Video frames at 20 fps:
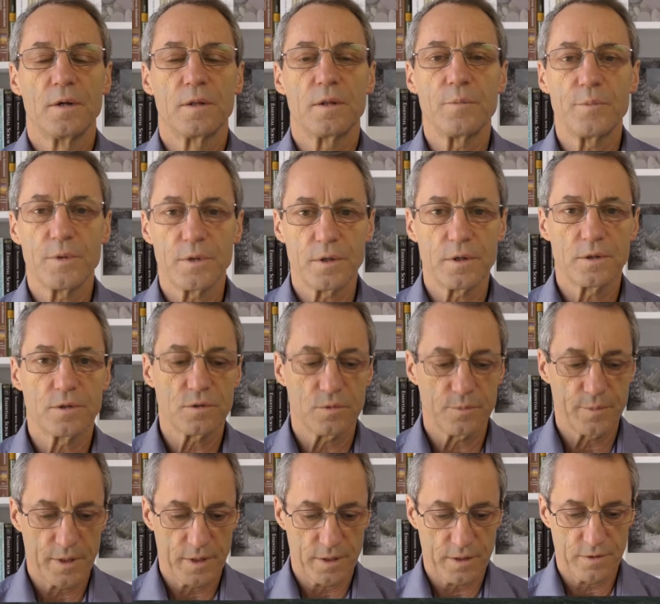the
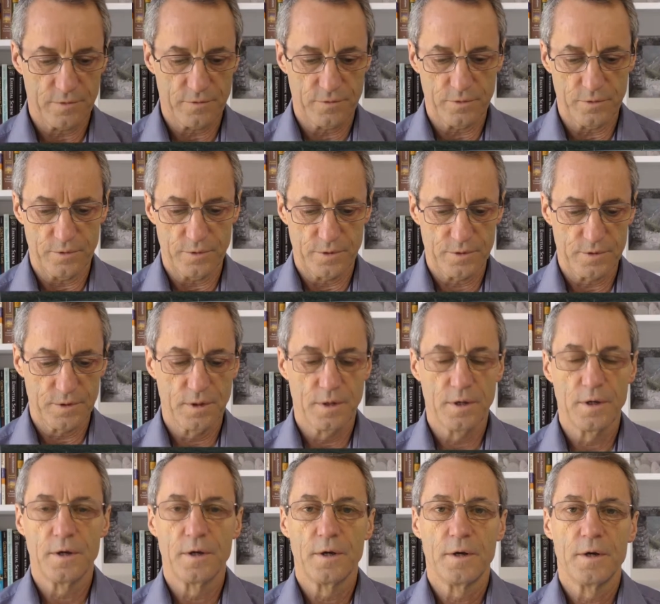potential market for
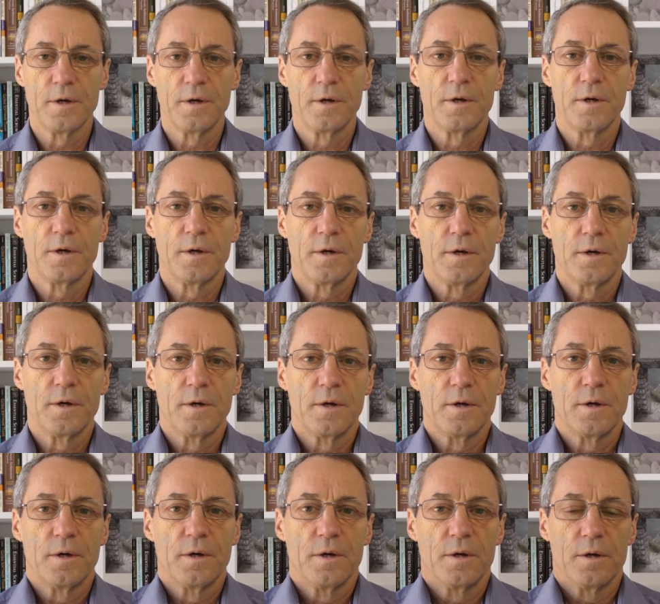
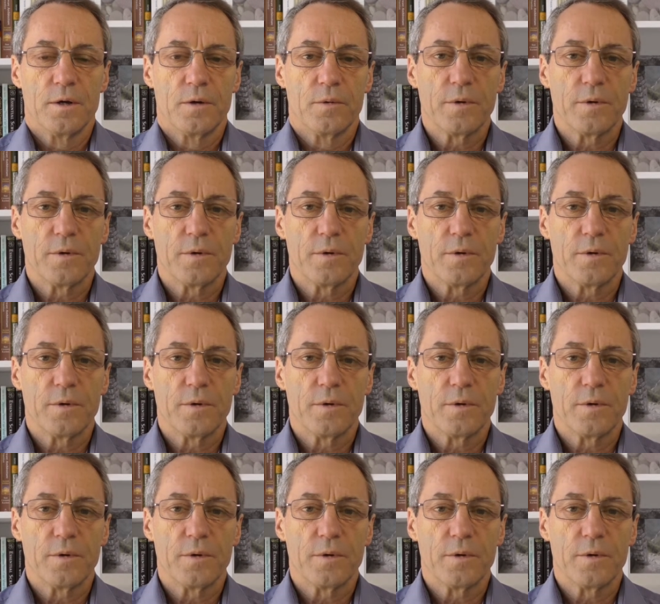it.